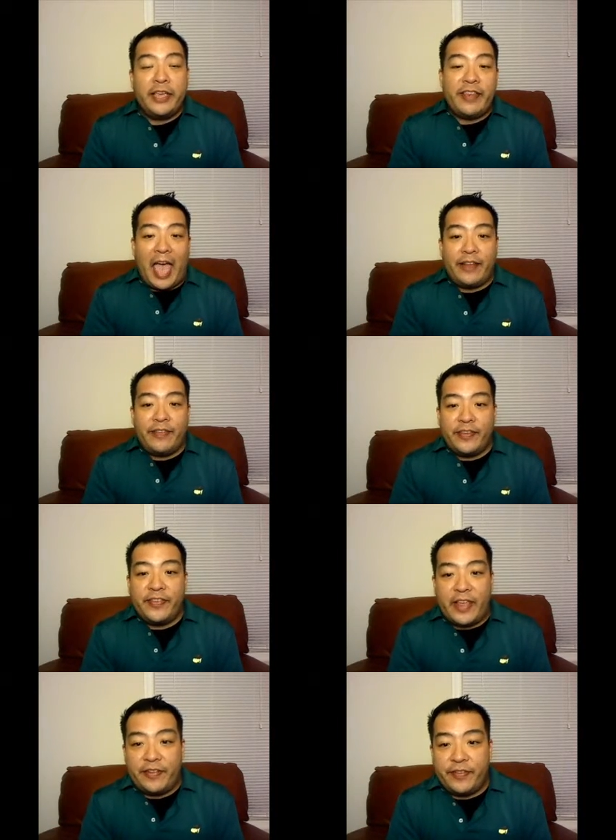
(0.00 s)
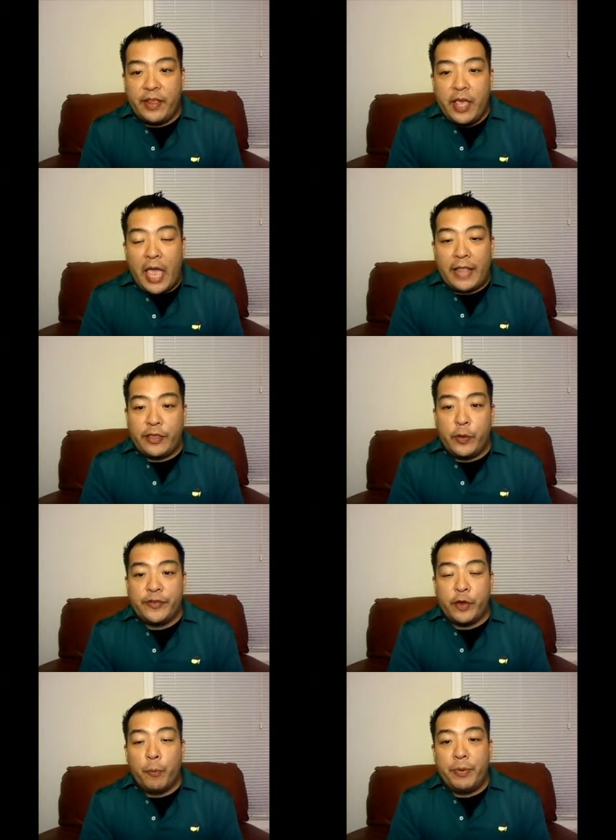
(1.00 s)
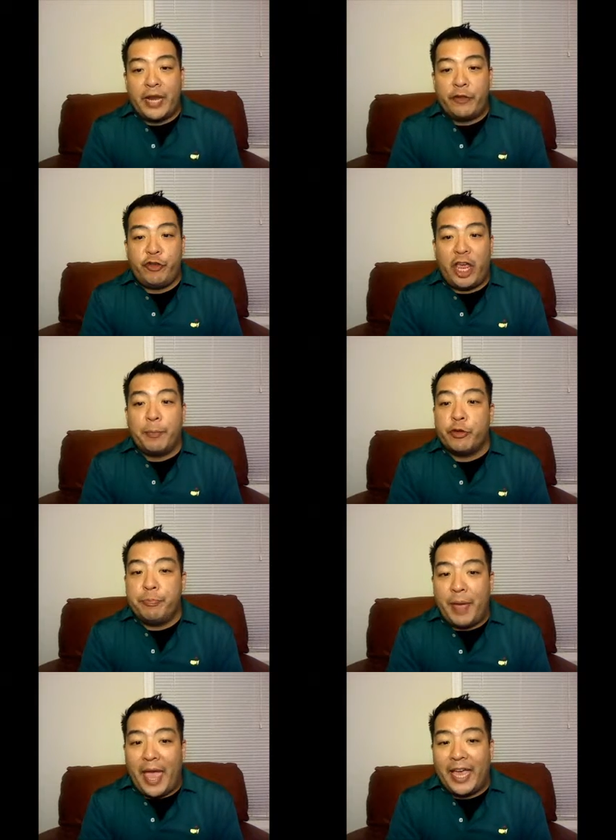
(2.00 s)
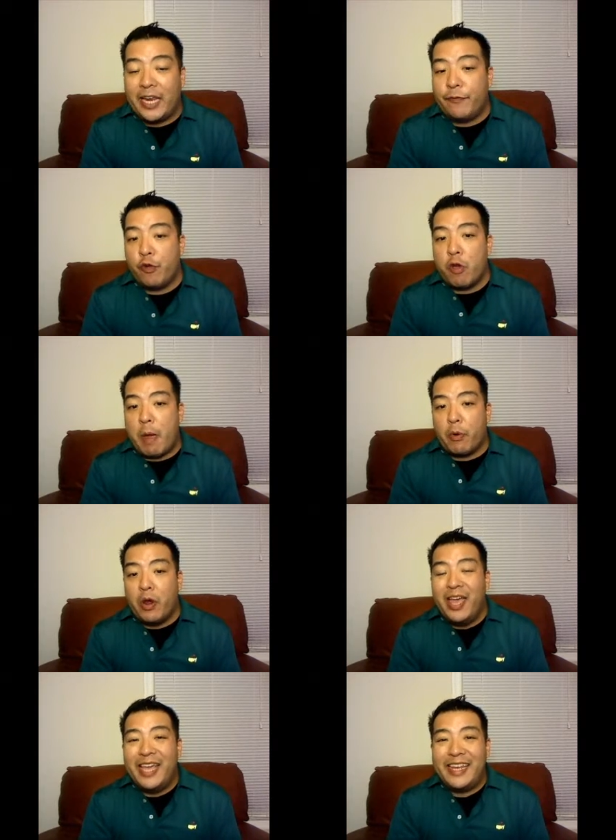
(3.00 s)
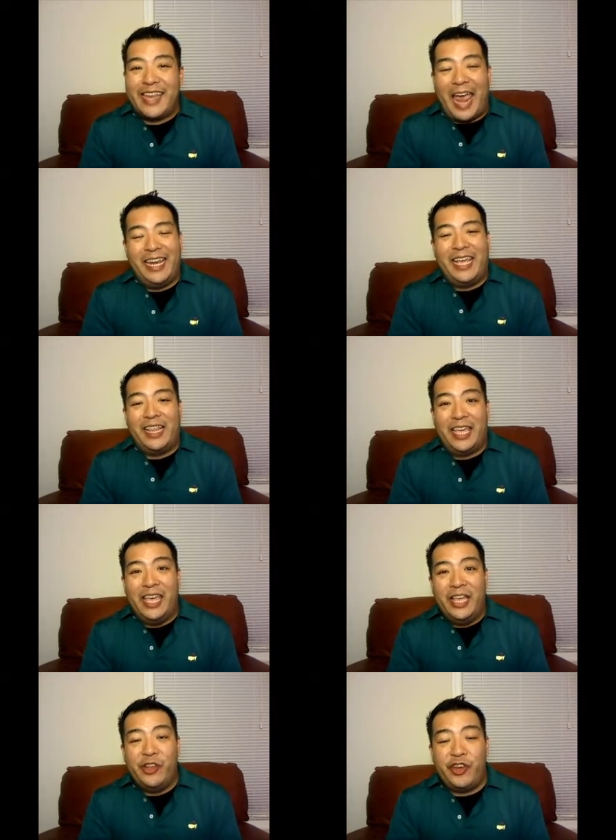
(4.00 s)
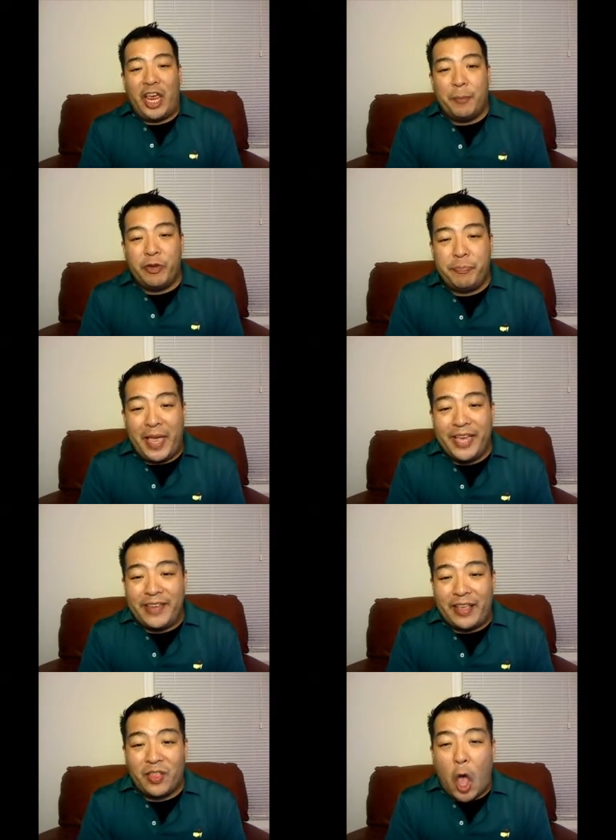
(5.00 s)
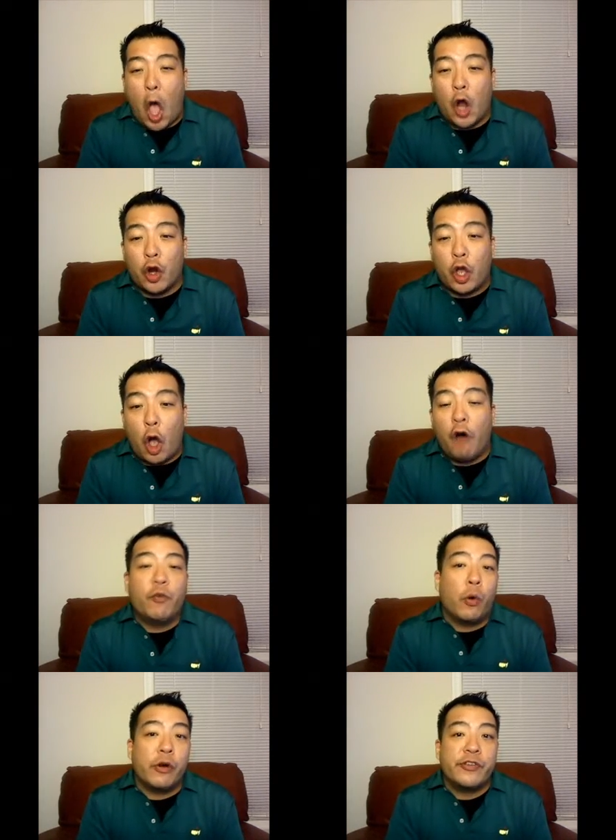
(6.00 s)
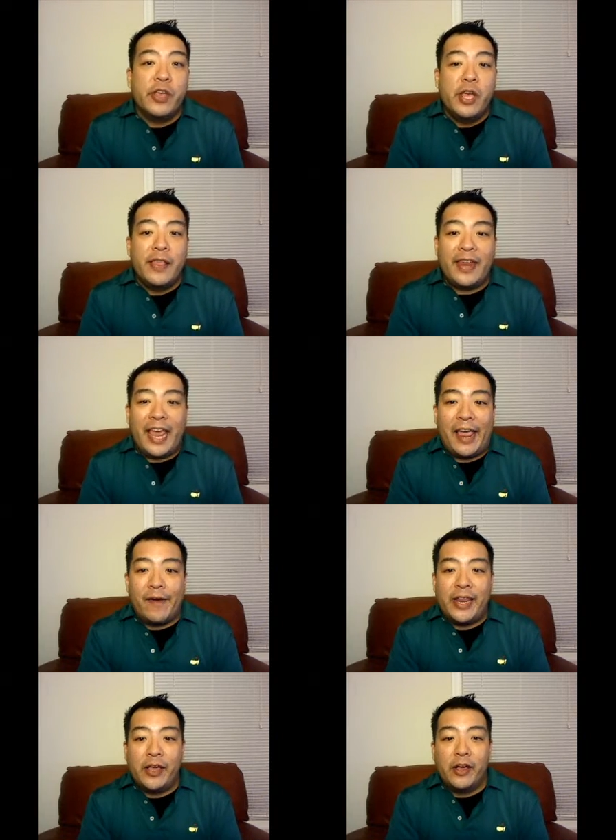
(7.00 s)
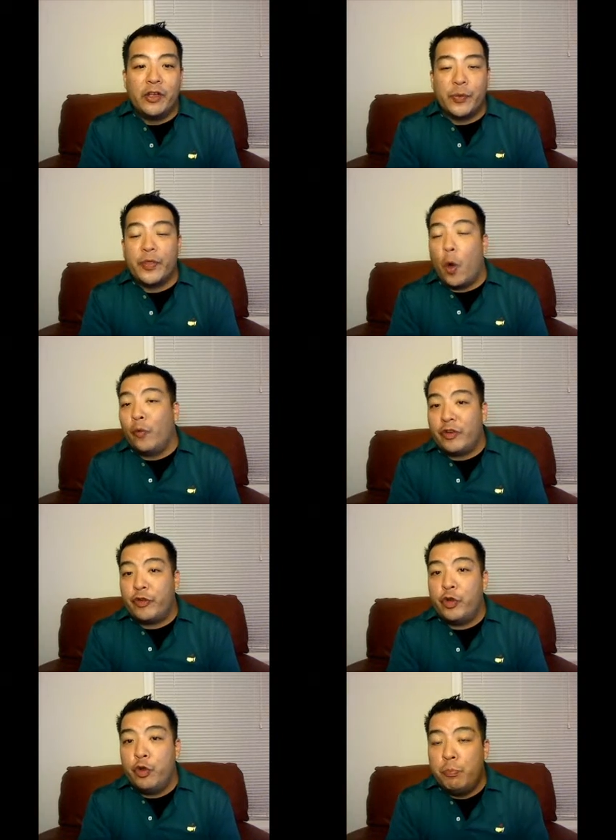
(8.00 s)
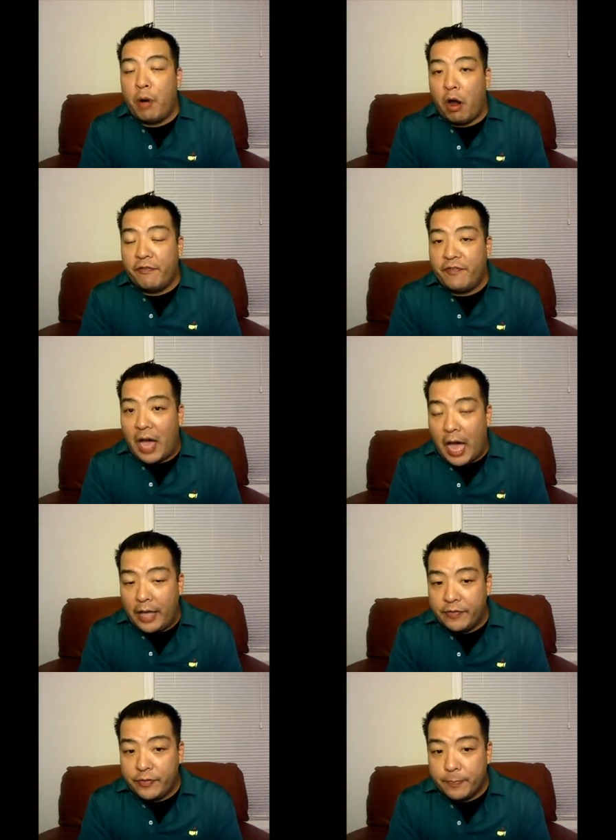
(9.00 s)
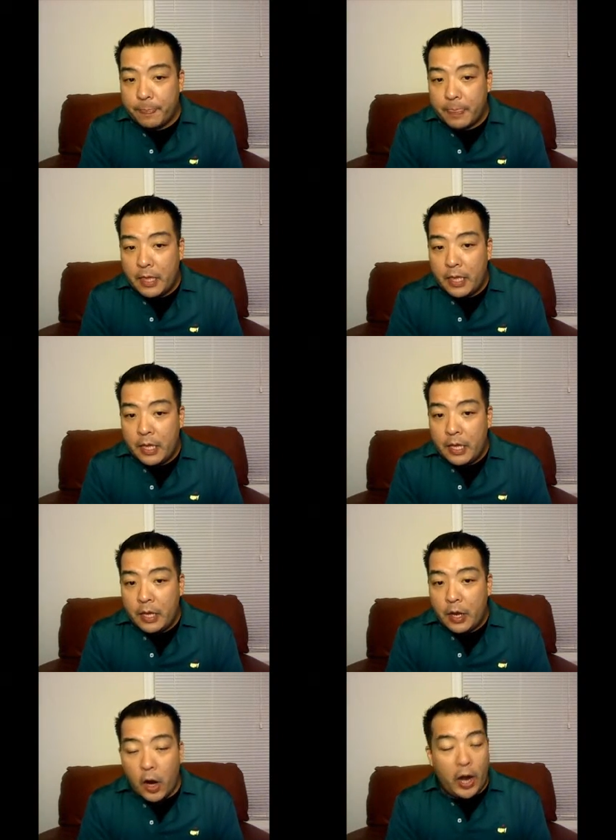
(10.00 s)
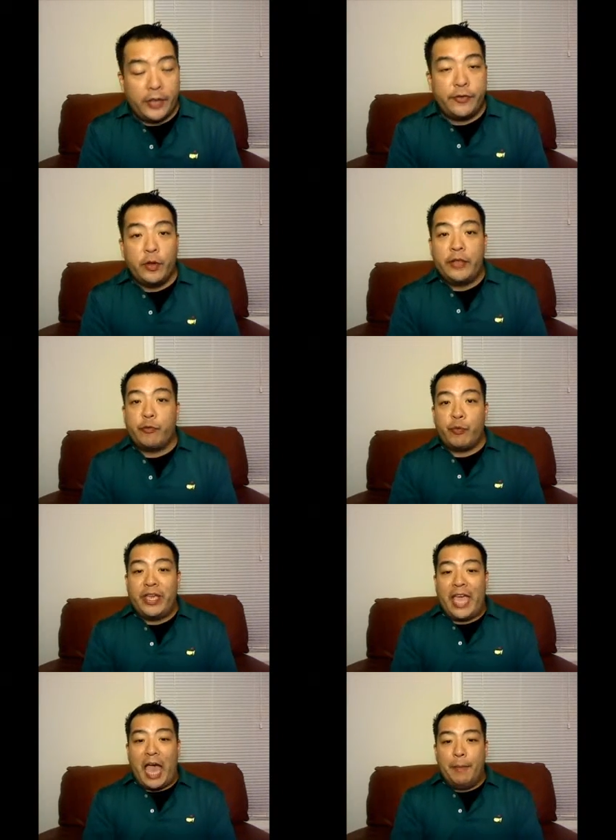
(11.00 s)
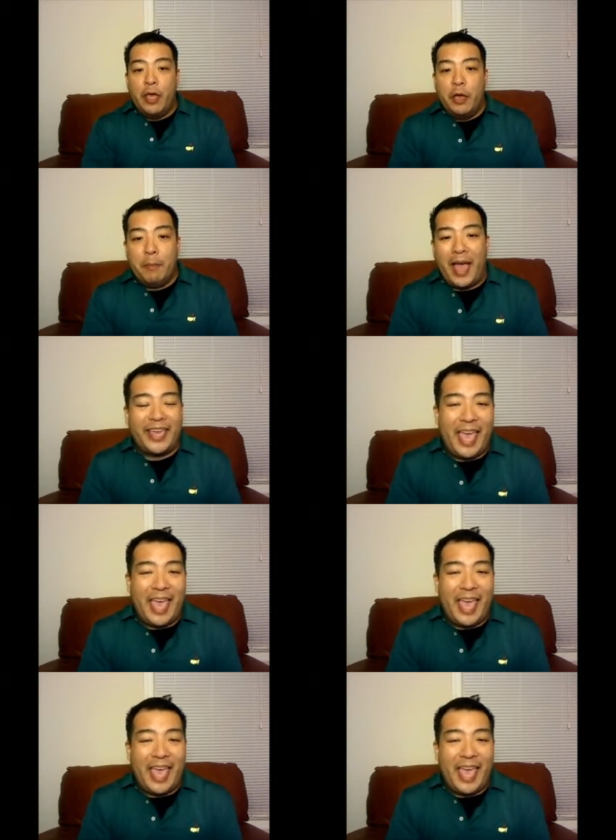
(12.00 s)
He's had success at the U.S. Open at Chambers Bay, and if you remember, technically, Chambers Bay is a longer golf course than Erin Hills with only two par fives. All right, so let's recap my